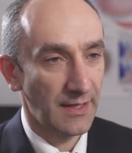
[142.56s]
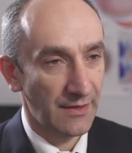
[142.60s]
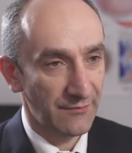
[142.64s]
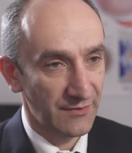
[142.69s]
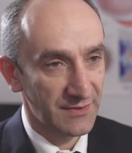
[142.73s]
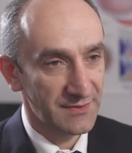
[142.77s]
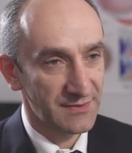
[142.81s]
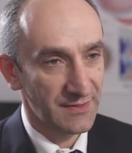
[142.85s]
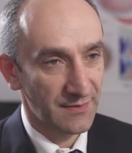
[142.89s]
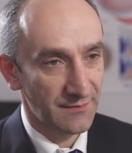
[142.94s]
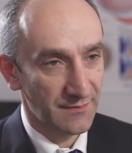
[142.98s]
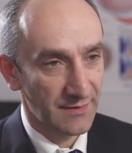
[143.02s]

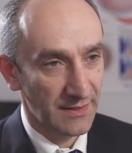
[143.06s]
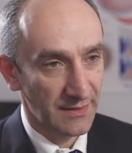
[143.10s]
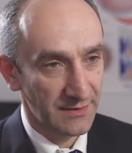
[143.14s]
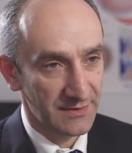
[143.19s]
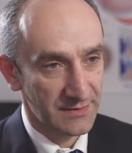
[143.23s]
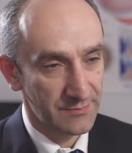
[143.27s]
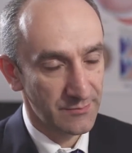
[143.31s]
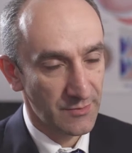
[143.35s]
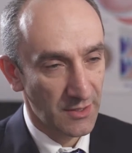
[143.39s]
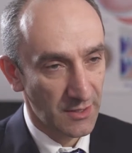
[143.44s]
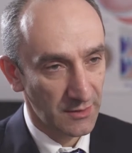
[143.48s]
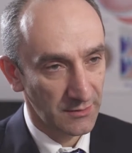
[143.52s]
Having said that,
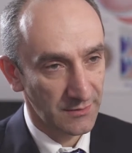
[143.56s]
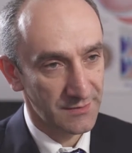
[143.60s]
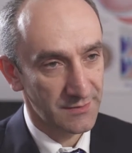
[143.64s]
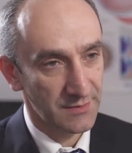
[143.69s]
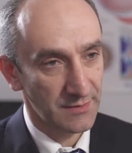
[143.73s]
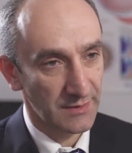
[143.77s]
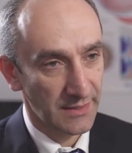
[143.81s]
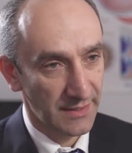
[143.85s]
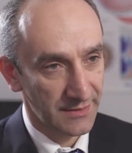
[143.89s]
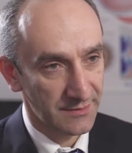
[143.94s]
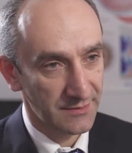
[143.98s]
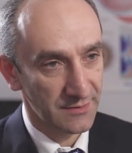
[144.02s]
SMILE is
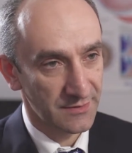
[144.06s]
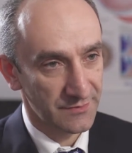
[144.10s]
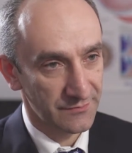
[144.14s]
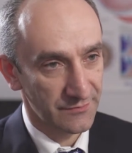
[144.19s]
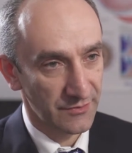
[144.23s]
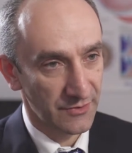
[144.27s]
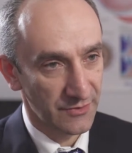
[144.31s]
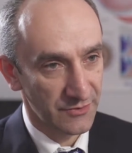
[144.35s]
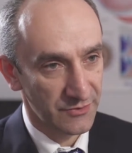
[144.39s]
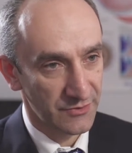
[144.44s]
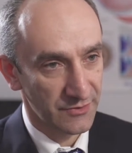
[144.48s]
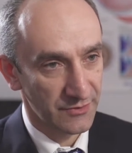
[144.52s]
the latest
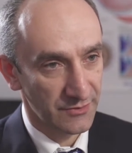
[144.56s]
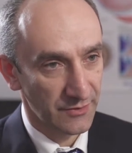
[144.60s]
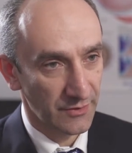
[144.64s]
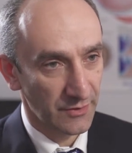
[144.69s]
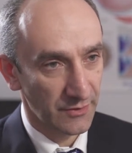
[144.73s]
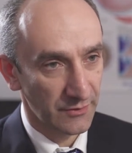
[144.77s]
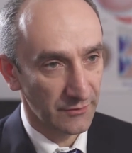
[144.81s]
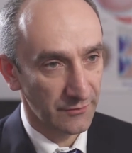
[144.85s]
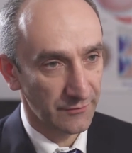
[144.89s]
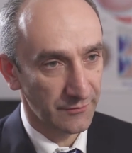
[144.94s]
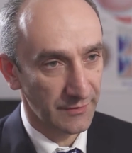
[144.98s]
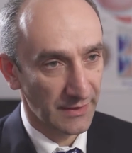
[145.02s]
version
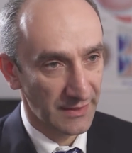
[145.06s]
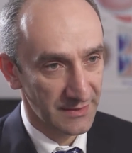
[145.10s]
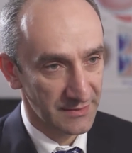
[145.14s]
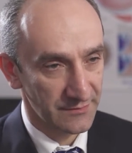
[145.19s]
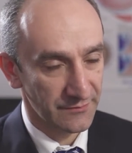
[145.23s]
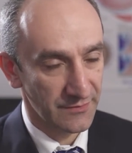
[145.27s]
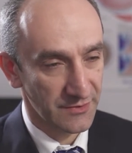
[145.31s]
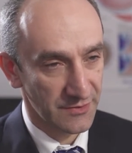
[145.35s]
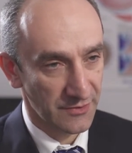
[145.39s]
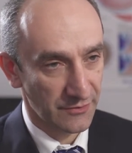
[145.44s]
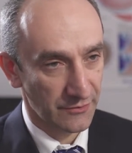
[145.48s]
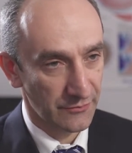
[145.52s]
of laser
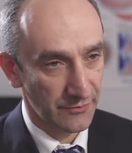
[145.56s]
vision